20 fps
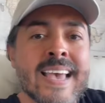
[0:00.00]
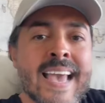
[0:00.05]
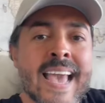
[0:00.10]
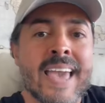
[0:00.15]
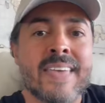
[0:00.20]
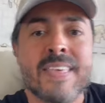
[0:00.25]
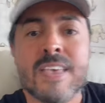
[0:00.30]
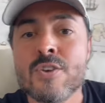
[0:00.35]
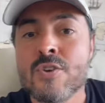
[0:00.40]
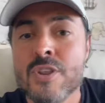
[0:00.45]

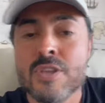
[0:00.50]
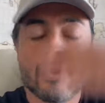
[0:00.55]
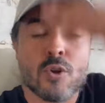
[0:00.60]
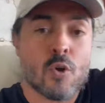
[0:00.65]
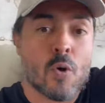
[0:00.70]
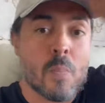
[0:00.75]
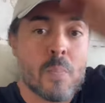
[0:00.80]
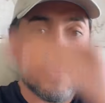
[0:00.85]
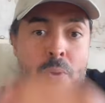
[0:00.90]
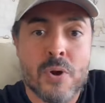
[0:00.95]
And then you need to
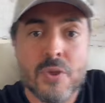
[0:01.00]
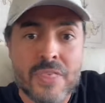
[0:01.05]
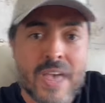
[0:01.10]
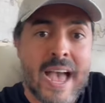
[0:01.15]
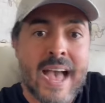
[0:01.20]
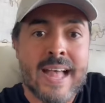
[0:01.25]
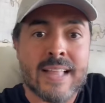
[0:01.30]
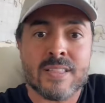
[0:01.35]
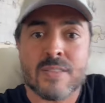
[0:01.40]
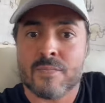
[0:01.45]
compare
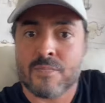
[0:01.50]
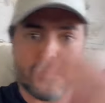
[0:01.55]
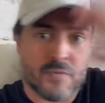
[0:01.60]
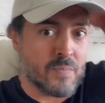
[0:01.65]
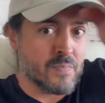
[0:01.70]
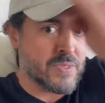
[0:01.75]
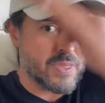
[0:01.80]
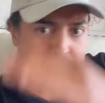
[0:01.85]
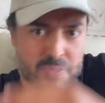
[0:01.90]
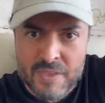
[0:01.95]
that
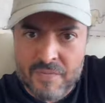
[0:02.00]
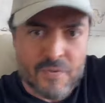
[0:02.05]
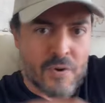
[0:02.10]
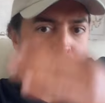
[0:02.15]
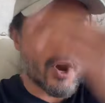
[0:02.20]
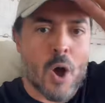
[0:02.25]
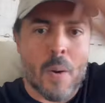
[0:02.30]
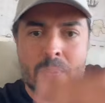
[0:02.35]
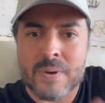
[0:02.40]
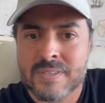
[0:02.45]
from the
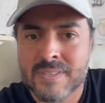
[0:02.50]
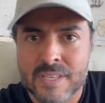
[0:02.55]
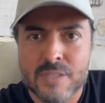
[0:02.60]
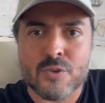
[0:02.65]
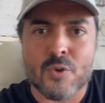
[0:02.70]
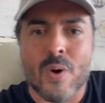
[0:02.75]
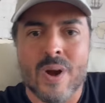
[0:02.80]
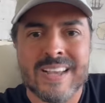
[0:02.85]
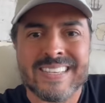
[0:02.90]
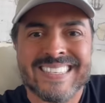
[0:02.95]
different companies that
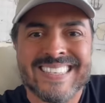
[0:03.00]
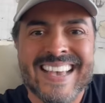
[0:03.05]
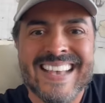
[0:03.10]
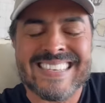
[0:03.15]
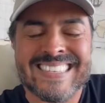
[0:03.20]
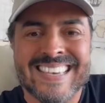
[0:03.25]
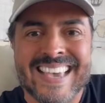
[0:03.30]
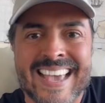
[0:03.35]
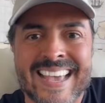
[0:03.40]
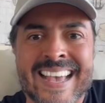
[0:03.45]
you are
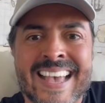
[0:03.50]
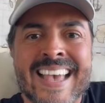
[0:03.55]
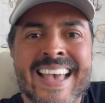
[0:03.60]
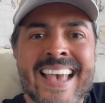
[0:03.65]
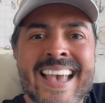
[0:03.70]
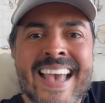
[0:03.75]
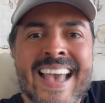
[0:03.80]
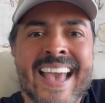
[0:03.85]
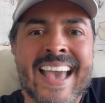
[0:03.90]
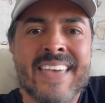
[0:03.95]
assessing
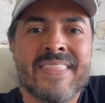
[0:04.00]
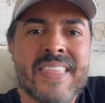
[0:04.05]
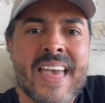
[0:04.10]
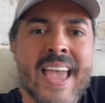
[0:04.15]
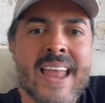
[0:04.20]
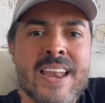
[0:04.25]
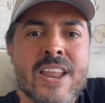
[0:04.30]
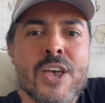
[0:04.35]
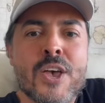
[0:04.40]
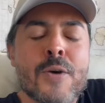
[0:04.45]
and
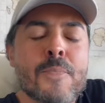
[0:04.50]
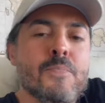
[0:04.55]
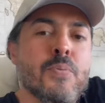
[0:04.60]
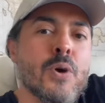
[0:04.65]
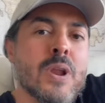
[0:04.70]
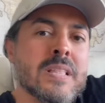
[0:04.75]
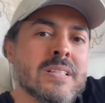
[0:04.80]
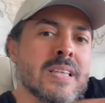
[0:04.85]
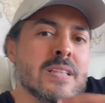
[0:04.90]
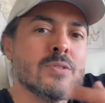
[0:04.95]
then
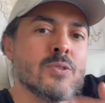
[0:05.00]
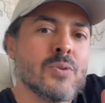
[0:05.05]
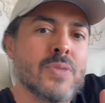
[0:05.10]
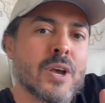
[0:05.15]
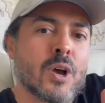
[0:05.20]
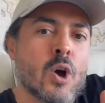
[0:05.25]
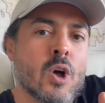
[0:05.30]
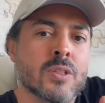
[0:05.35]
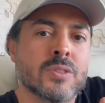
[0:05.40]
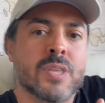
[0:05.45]
put it into the
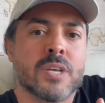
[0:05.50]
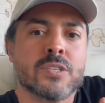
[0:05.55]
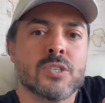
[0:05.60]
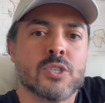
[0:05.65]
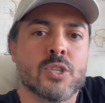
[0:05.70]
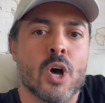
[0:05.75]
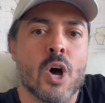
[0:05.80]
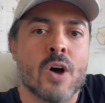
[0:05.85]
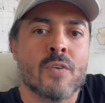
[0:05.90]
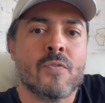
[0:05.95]

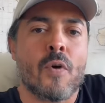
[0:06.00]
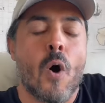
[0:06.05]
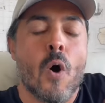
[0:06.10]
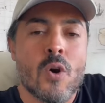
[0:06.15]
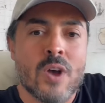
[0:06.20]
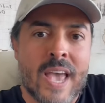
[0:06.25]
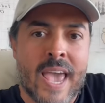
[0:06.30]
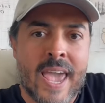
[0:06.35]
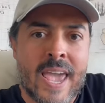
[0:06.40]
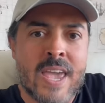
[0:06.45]
context of
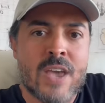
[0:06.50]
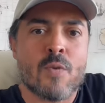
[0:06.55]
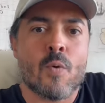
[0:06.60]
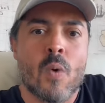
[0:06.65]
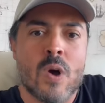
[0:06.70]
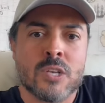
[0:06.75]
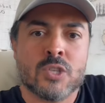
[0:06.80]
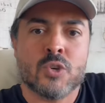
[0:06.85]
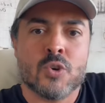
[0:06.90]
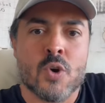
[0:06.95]
okay,
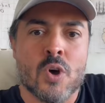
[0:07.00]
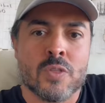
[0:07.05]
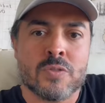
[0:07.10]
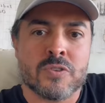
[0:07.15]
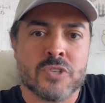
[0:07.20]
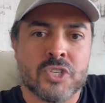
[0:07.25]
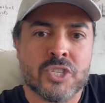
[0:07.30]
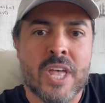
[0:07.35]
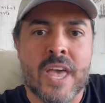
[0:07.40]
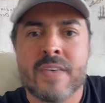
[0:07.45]
once you
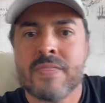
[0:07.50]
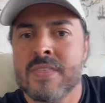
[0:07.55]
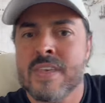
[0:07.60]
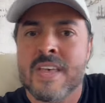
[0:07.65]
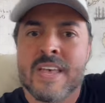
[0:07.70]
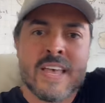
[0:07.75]
understand,